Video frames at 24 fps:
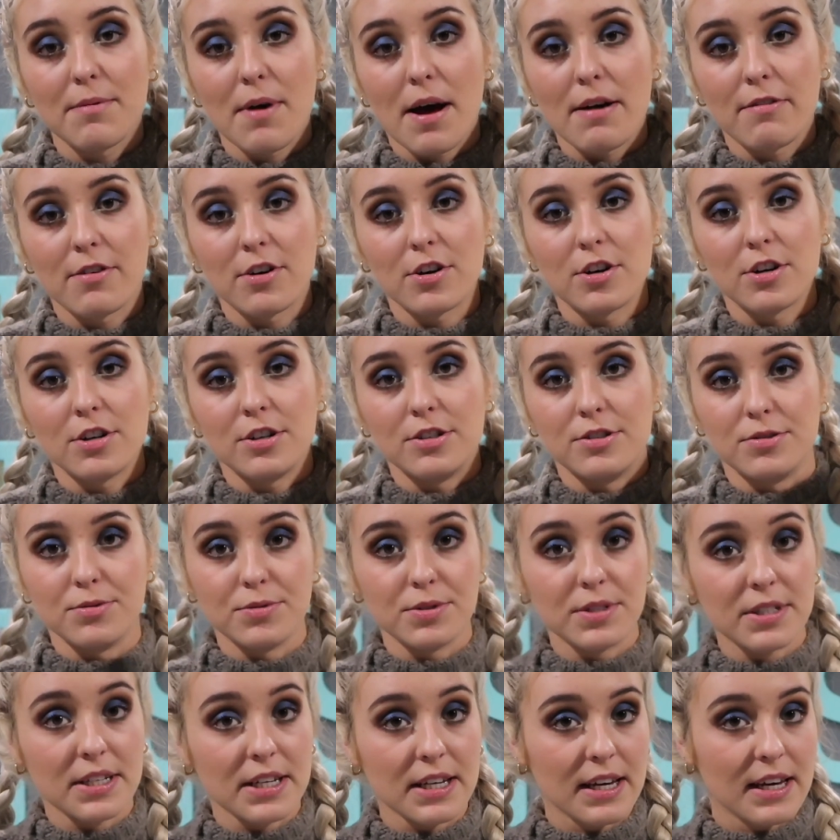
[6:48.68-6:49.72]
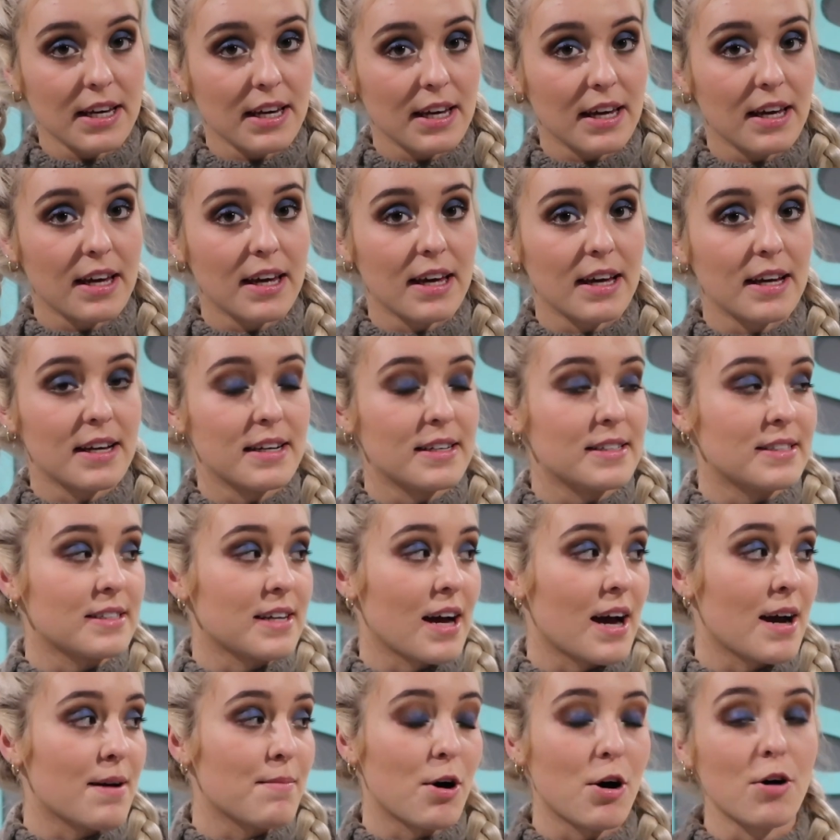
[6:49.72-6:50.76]
time ever using it, and
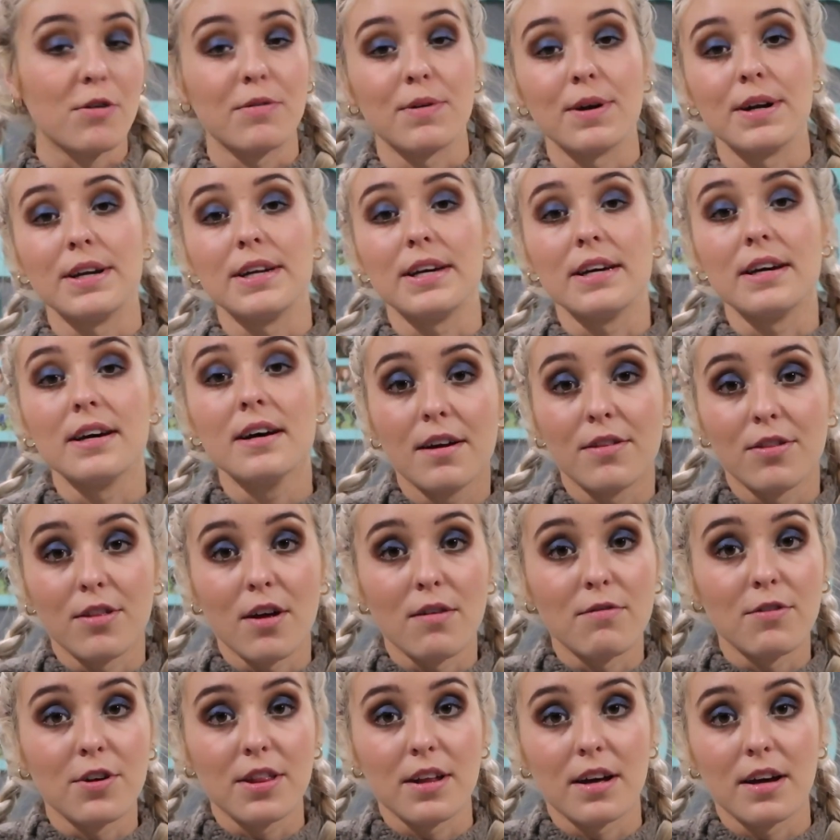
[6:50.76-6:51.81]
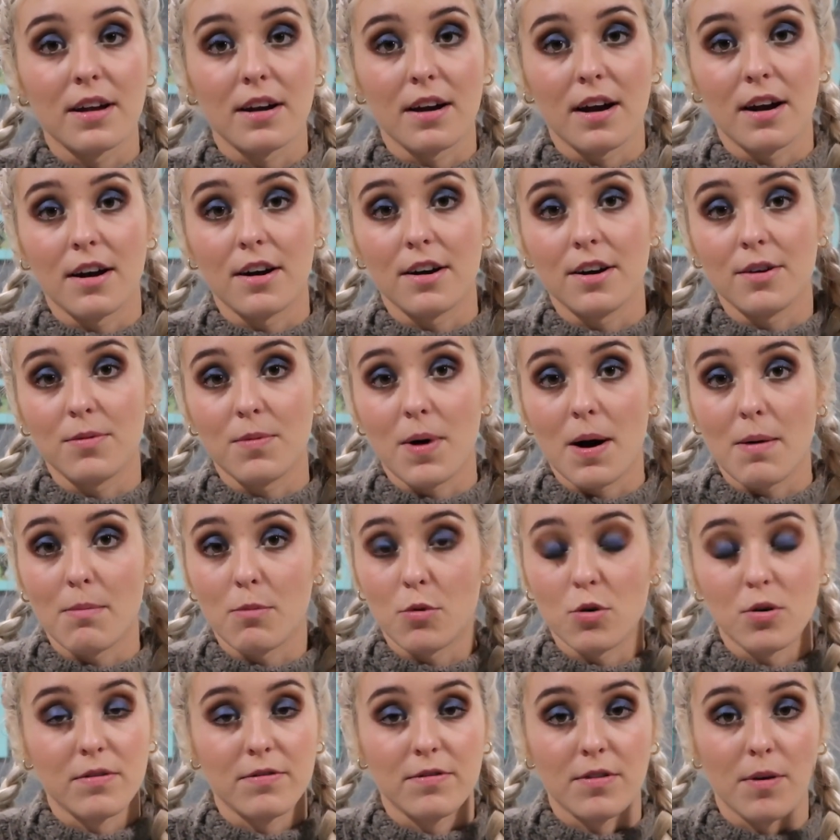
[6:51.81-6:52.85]
I'm already in love with it, and I already want
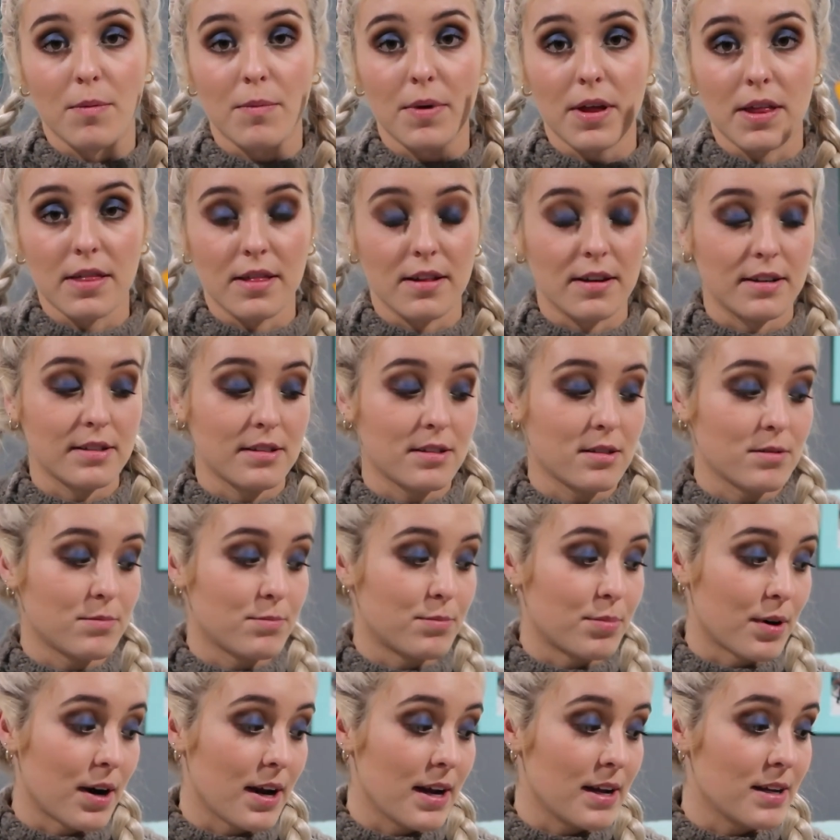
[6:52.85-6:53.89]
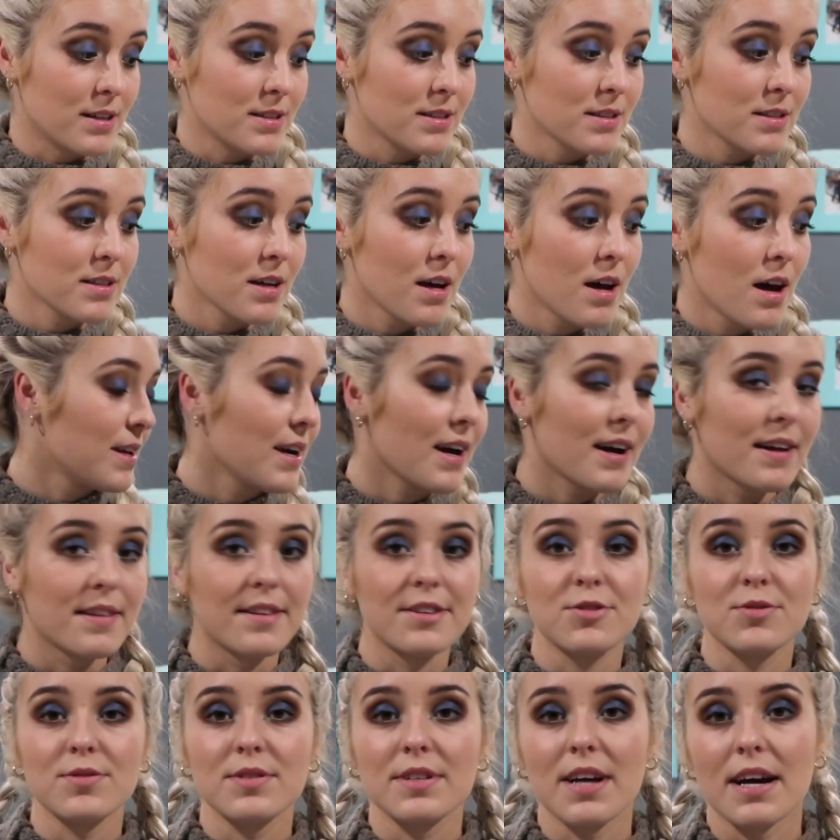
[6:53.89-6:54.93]
more from this brand. Yeah,
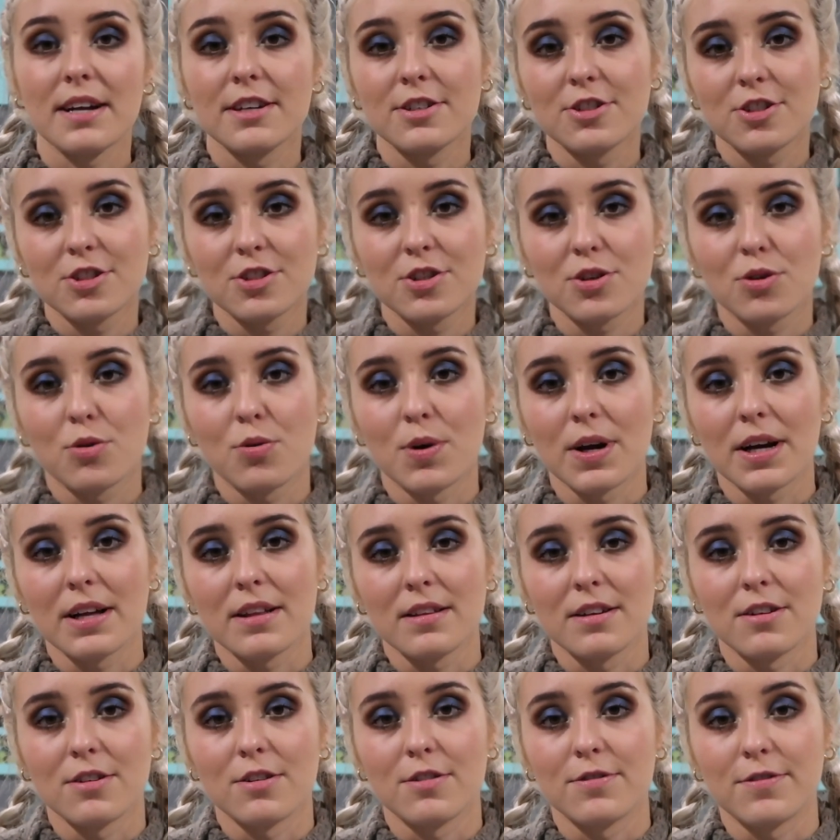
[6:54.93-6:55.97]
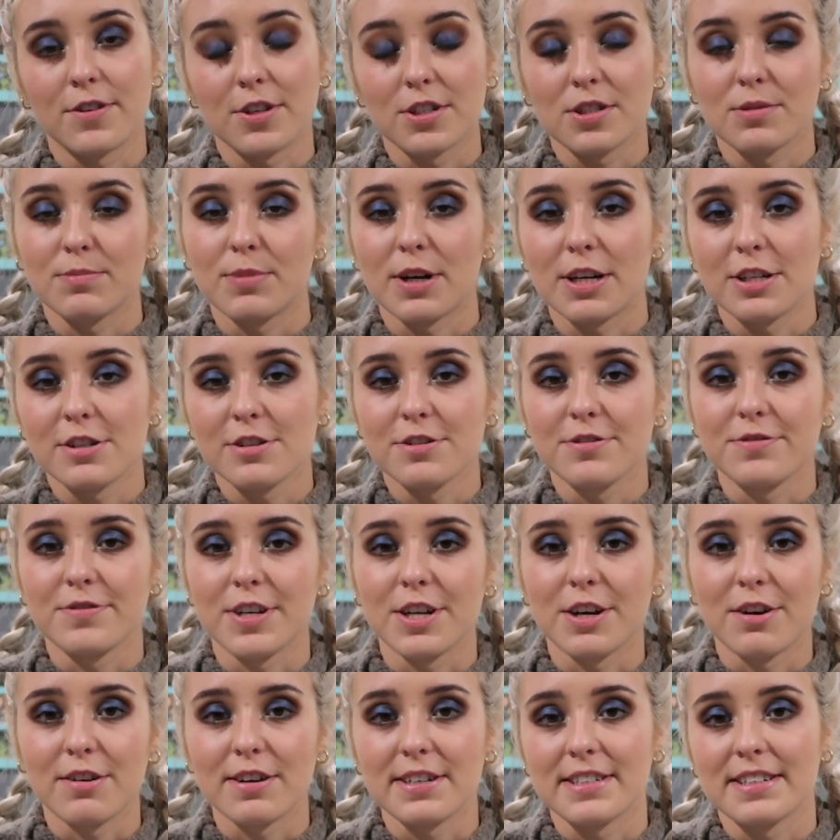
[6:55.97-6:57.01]
this was kind of just a quick little first impressions
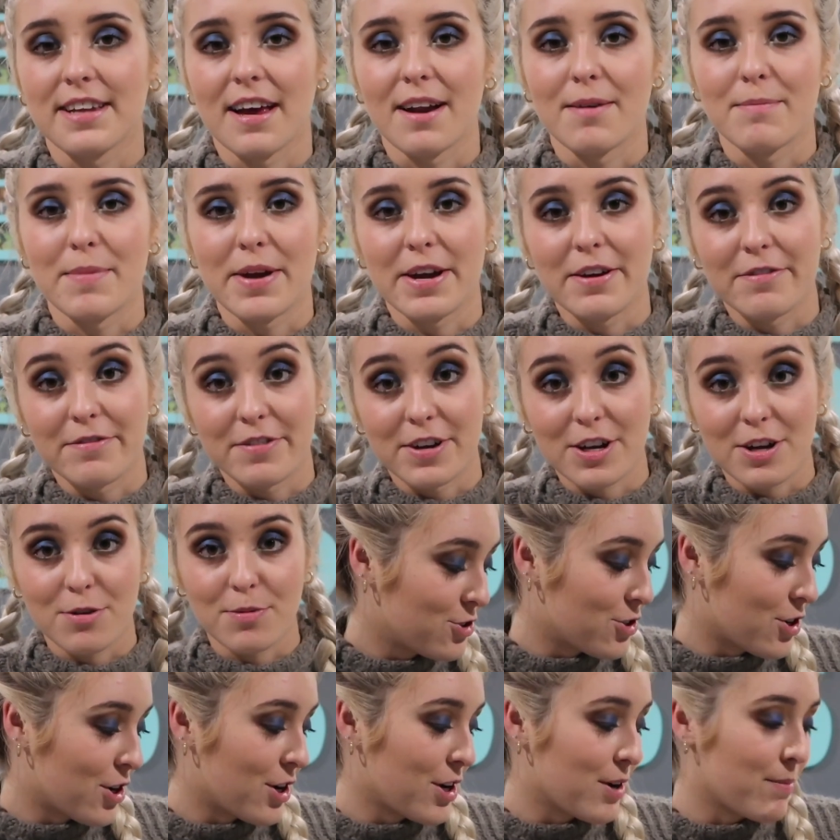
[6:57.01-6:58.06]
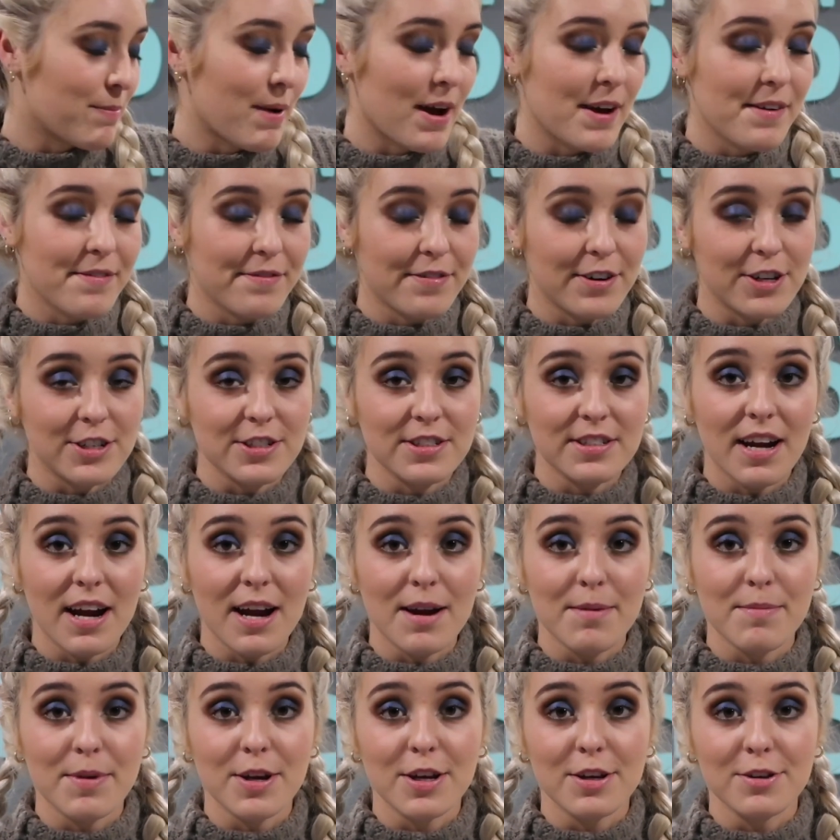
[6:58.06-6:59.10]
video. I decided to make a video during my first
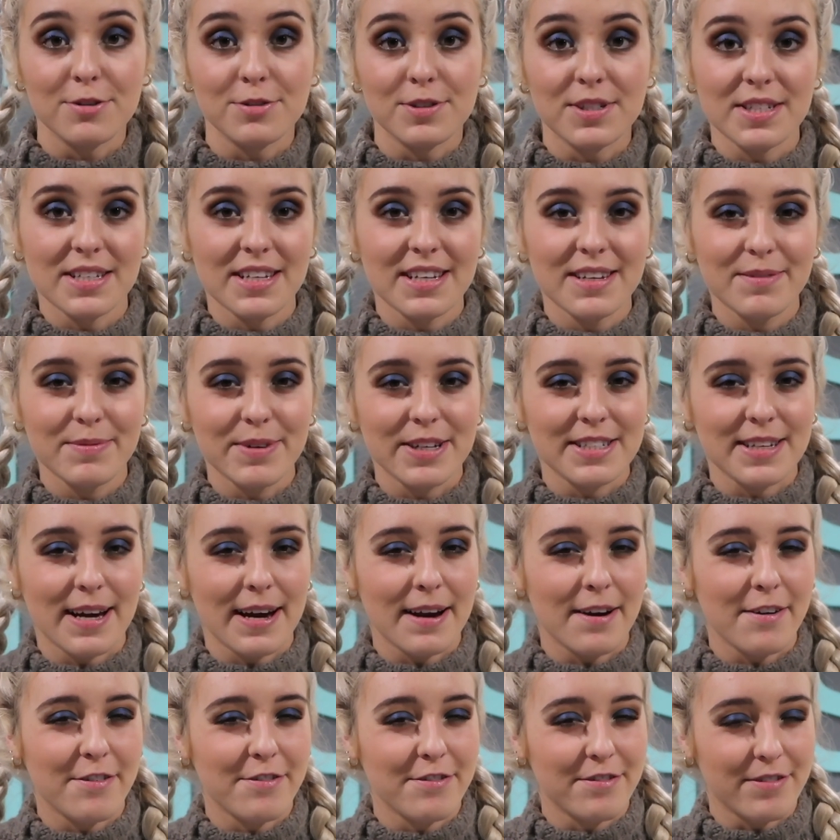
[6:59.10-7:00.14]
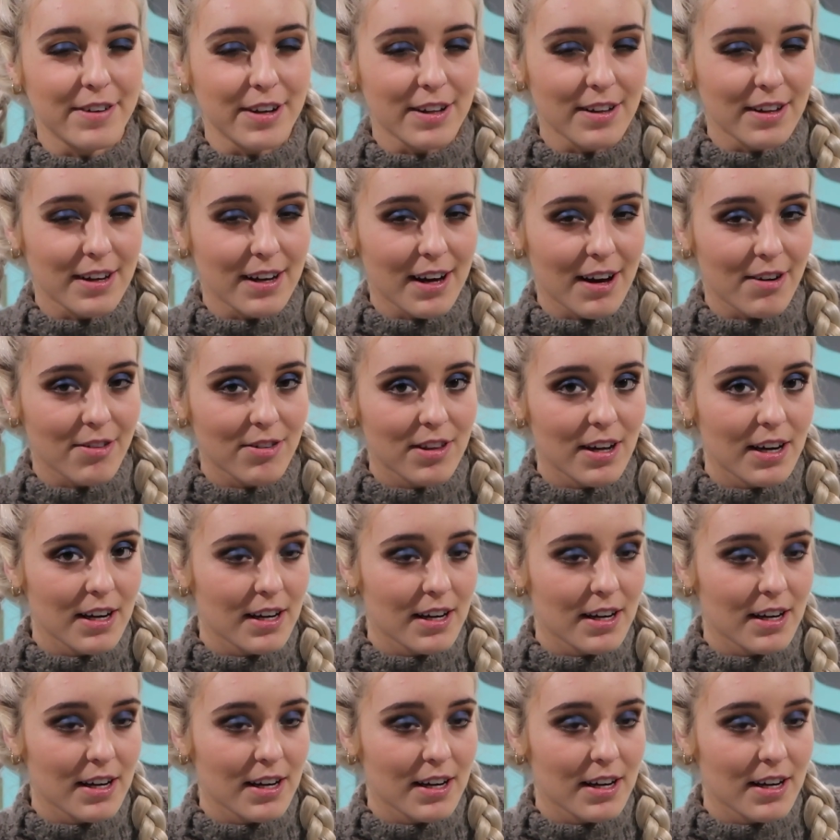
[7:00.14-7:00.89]
time using it because I had a feeling I would